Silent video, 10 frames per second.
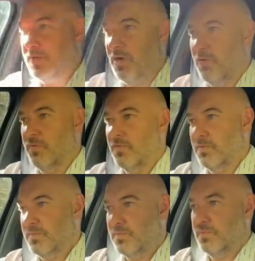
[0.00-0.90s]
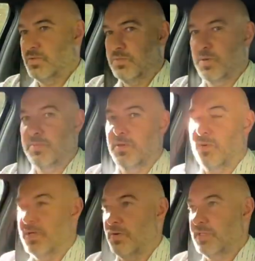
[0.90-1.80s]
Golf, which might be
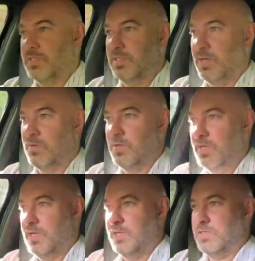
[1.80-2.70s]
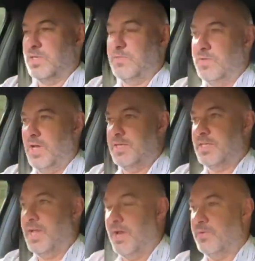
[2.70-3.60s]
quite nice to know. So if you had a
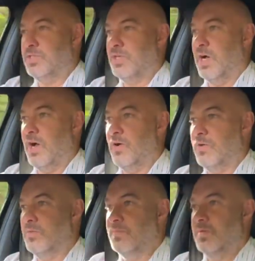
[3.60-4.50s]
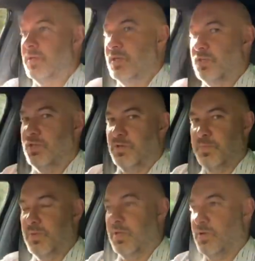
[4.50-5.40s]
garage at home, you could
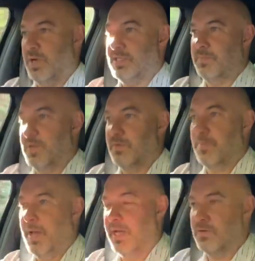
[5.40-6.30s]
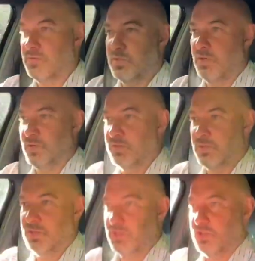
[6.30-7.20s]
put the correct amount of panels on
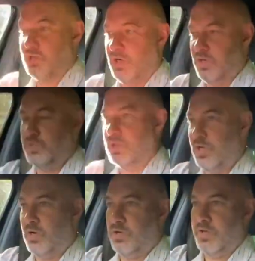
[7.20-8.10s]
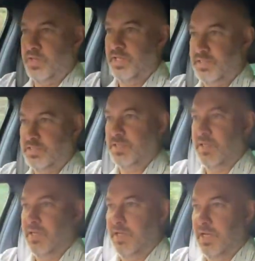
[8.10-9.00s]
to just charge a car like this
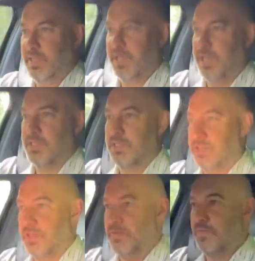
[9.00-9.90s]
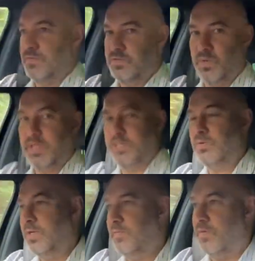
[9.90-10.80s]
and gain yourself
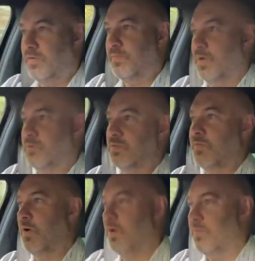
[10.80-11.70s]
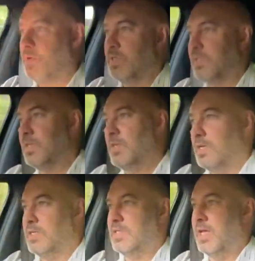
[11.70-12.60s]
20-25 miles of hybrid
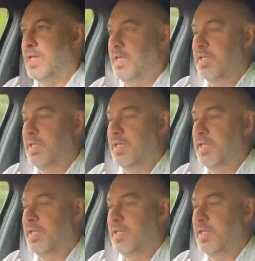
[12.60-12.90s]
a day.